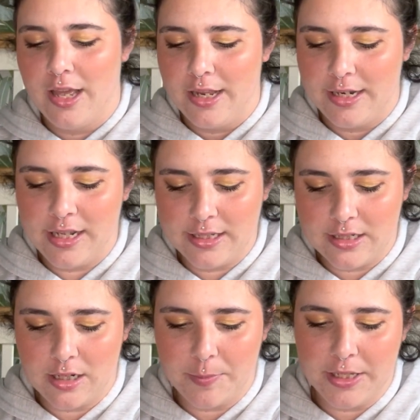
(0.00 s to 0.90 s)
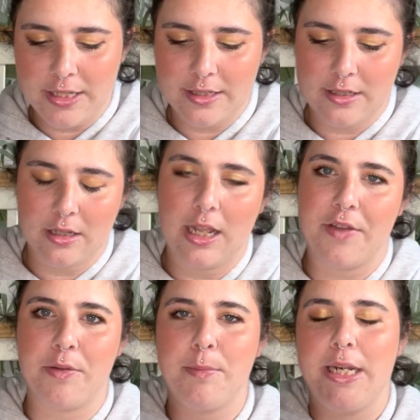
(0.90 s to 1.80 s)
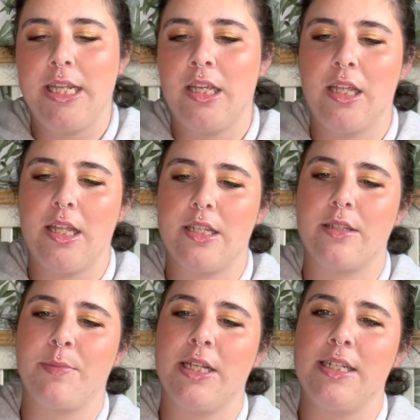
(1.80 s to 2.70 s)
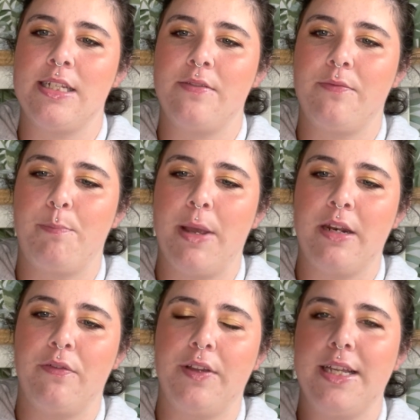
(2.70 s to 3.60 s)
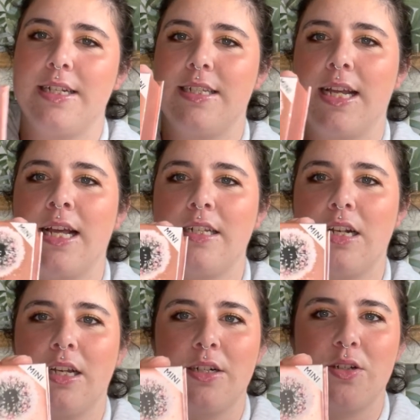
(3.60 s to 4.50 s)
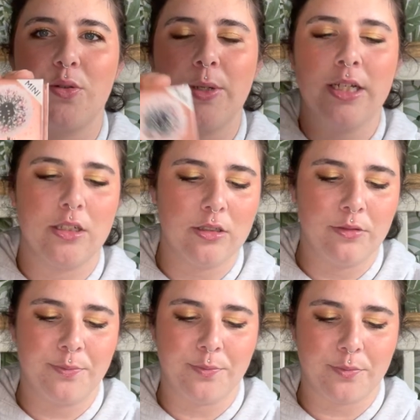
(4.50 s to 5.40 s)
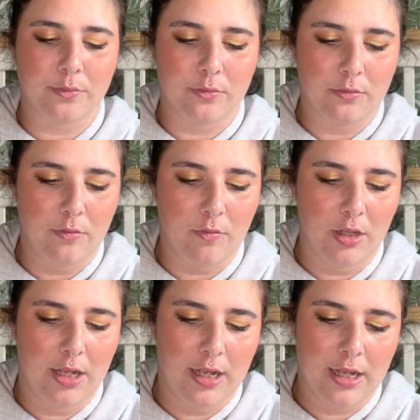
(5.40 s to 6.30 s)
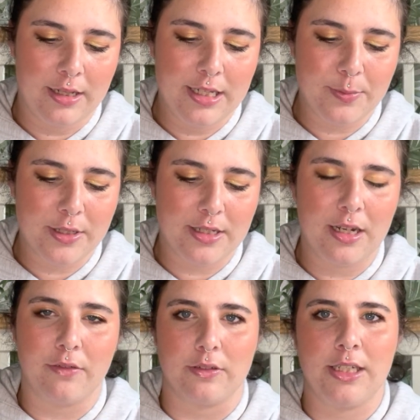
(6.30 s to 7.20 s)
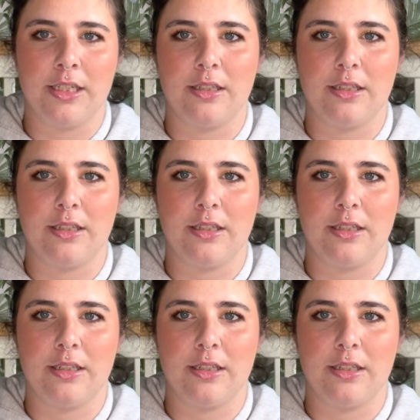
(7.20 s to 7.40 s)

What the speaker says: Next up is, I have a mini, is my Benefit Dandelion Twinkle, and this one's lovely.